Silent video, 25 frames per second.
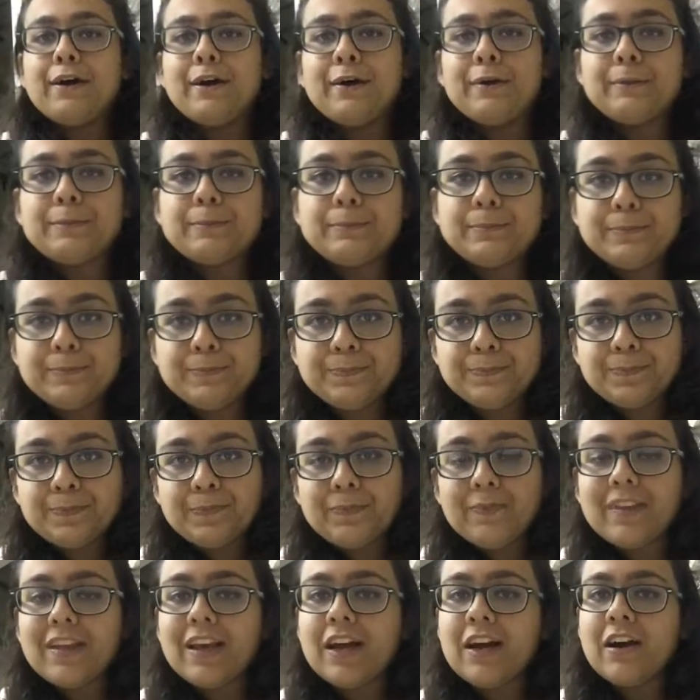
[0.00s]

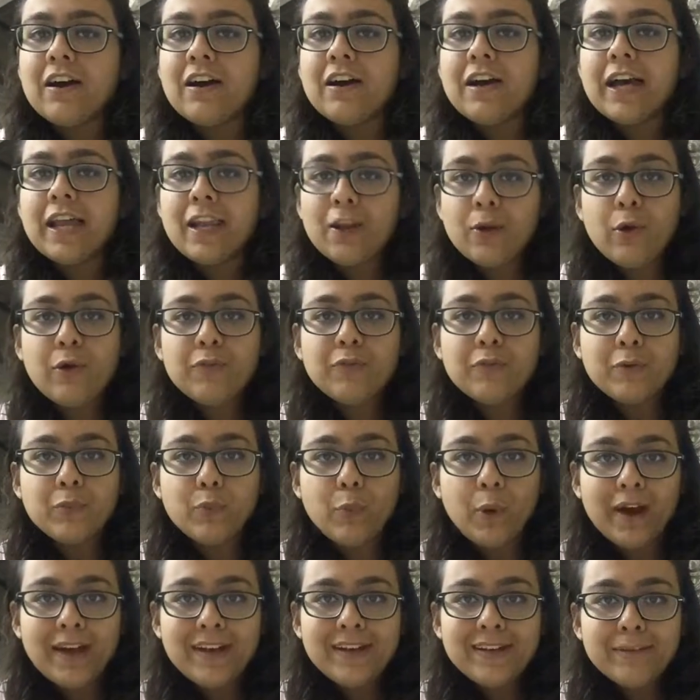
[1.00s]
Hello
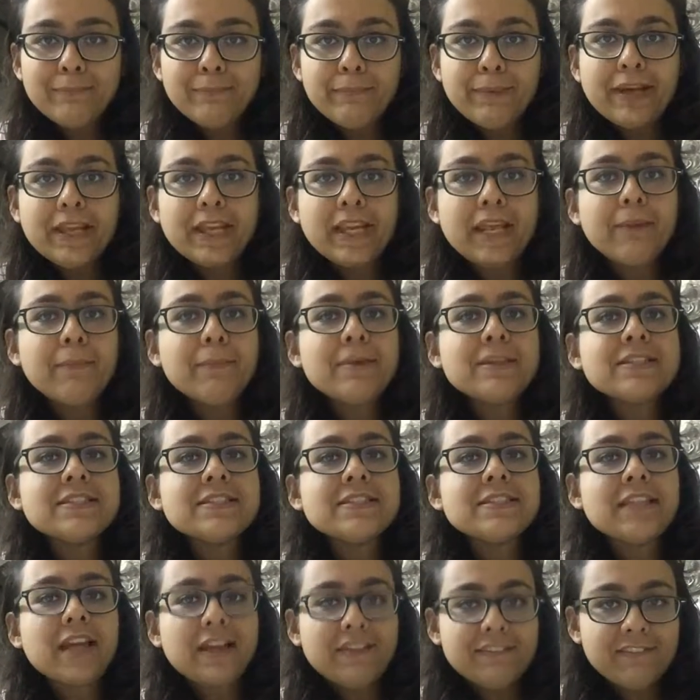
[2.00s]
everyone, my name is
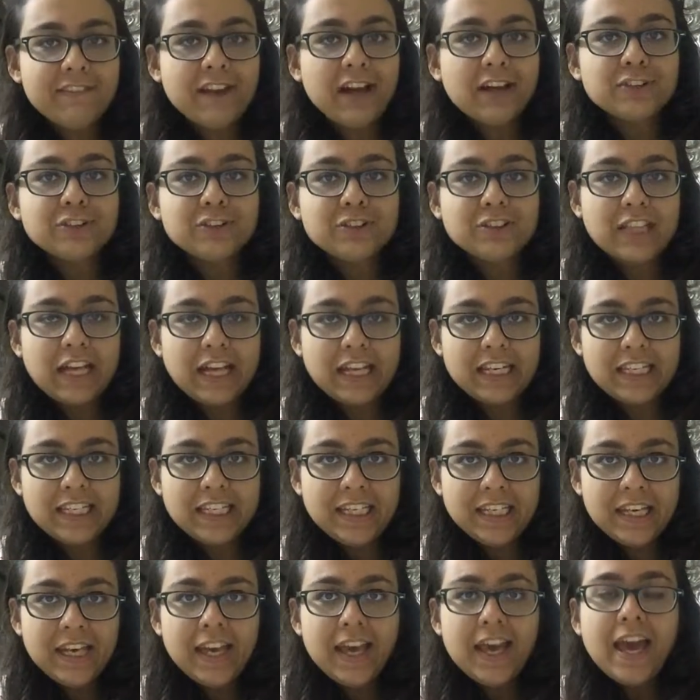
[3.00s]
Tanvi
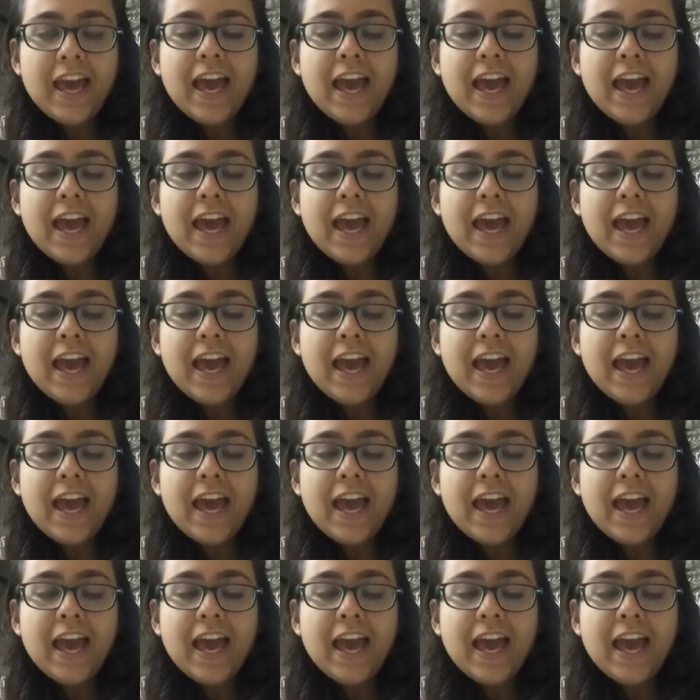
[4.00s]
Assudani